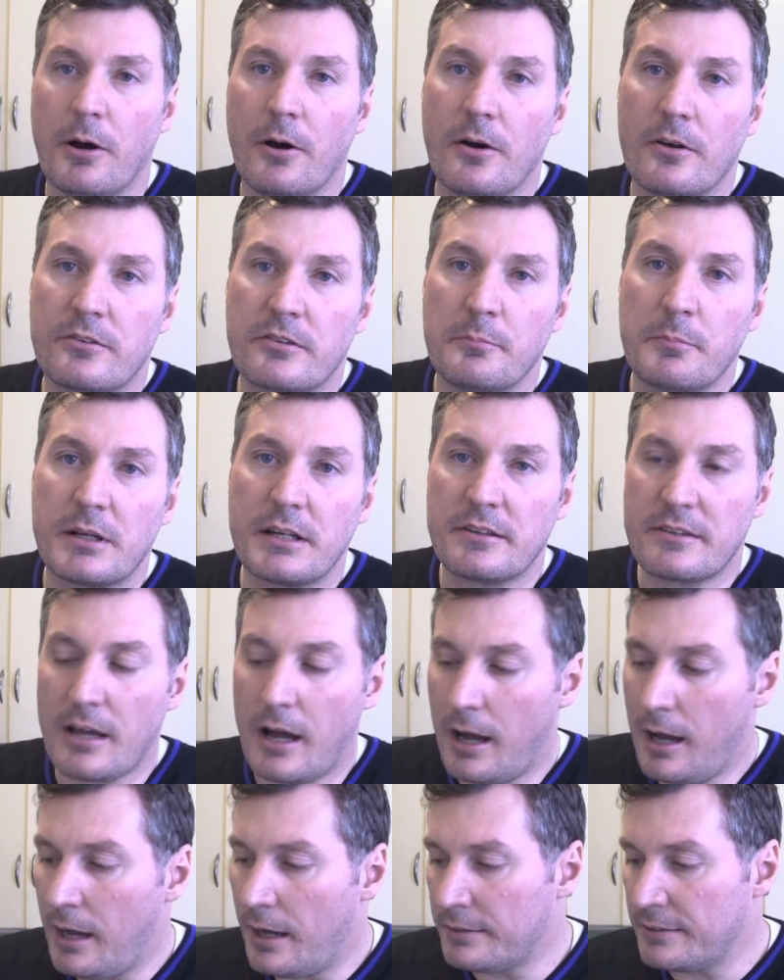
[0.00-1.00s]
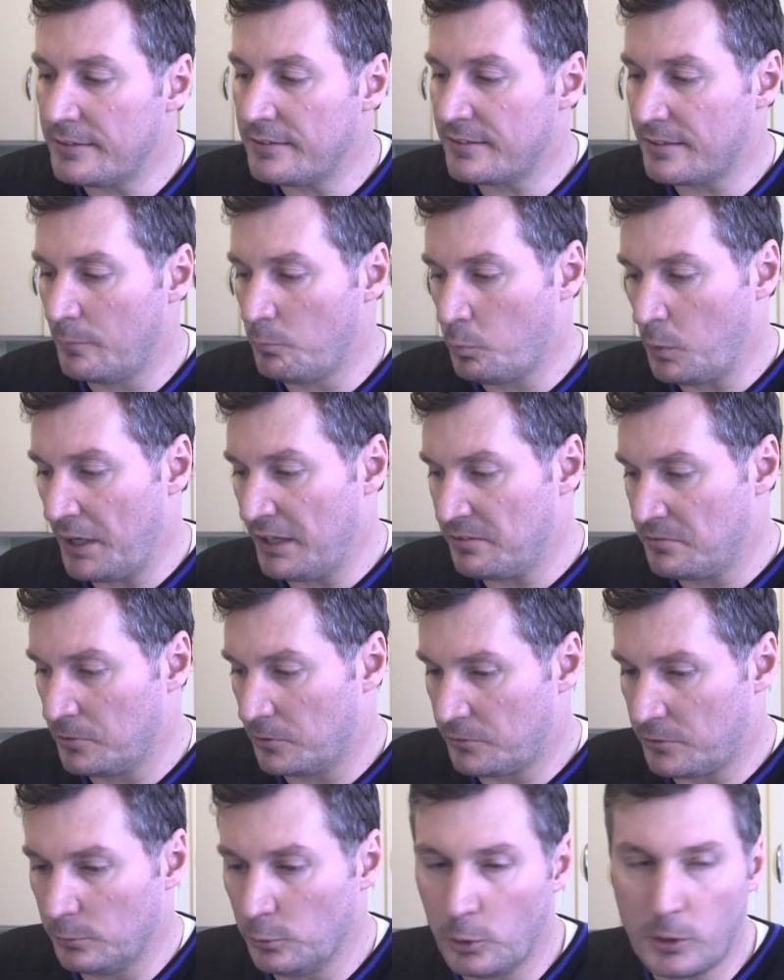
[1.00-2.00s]
person, but it's hard in some ways
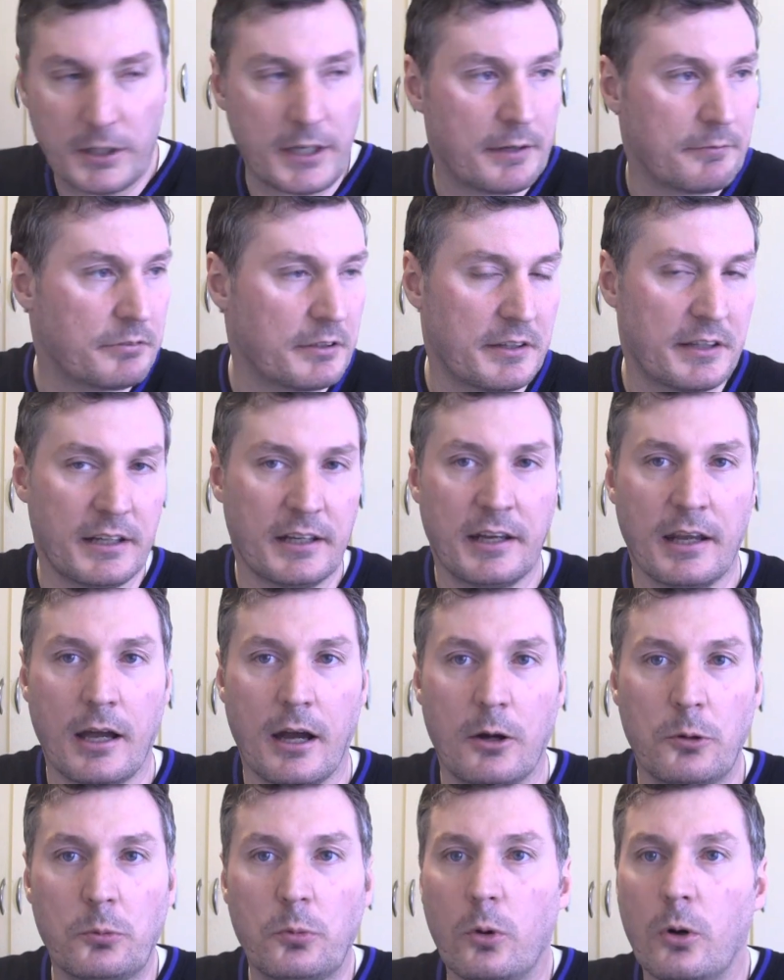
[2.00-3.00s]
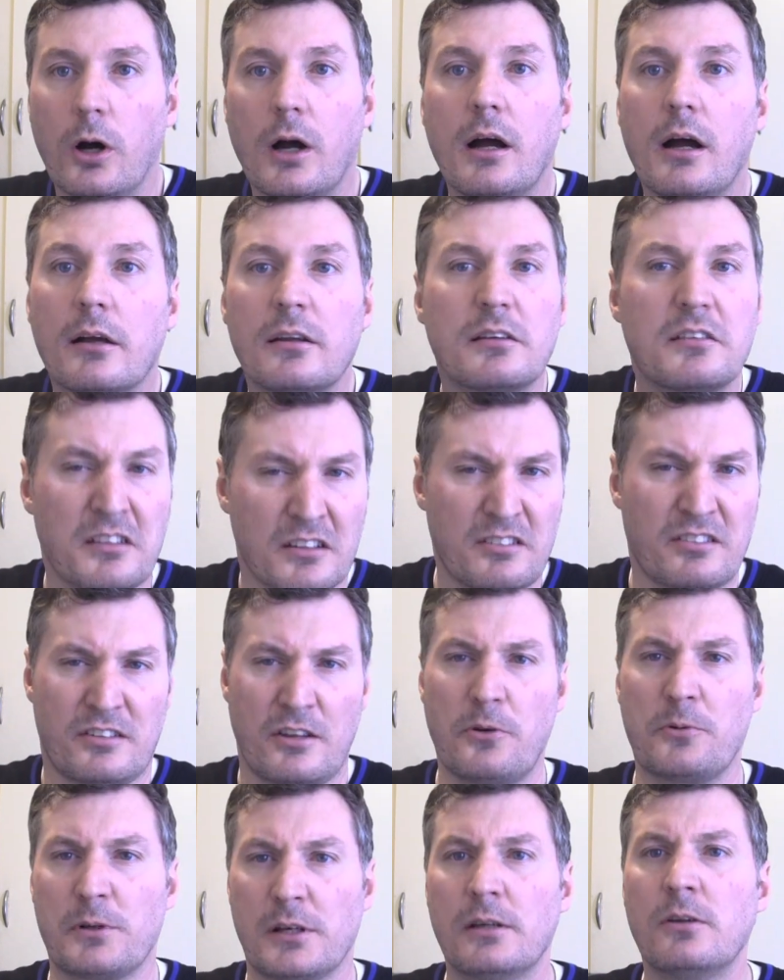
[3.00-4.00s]
not to look at everything and go, well, this
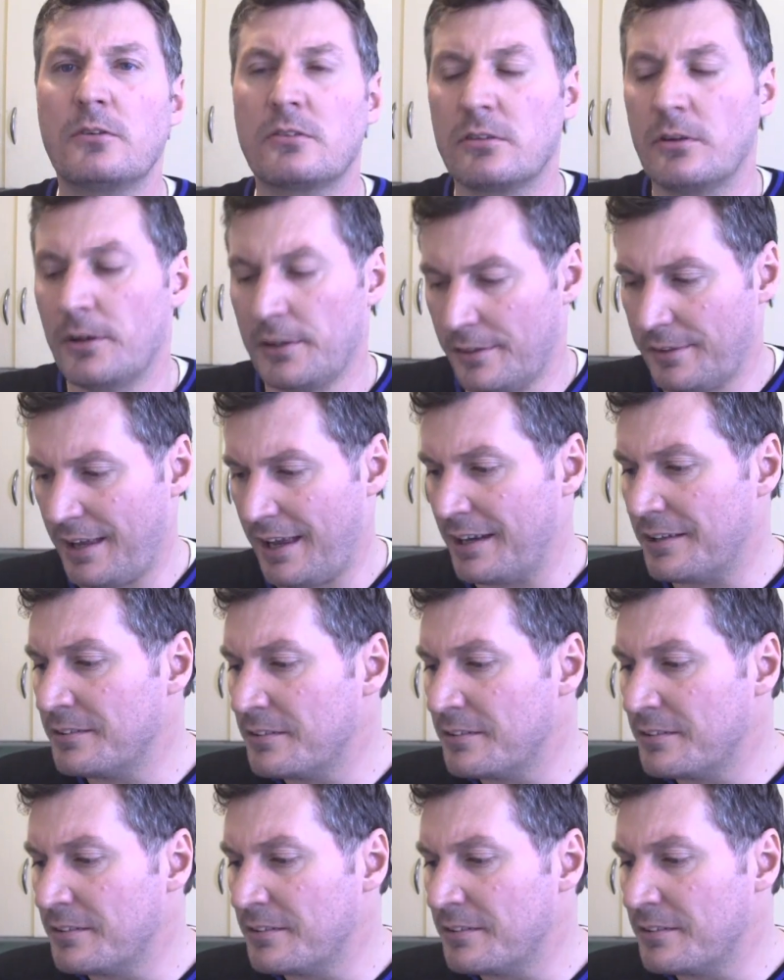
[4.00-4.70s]
certainly looks like the